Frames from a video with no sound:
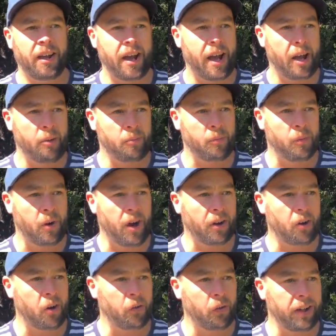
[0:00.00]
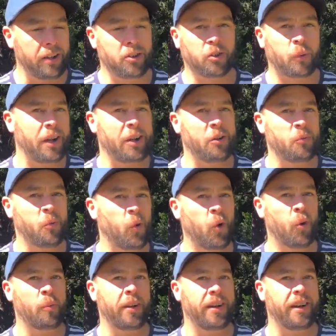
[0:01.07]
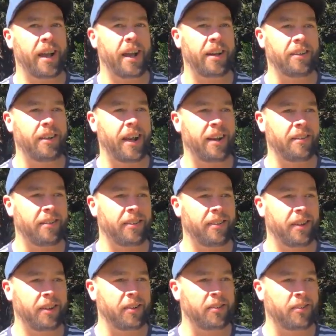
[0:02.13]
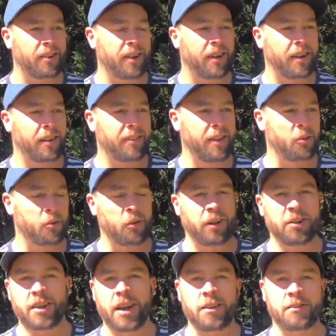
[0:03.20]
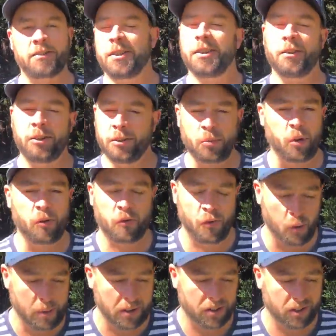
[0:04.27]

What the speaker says: I got really sweaty and warm, and things really started to tingle and move for me.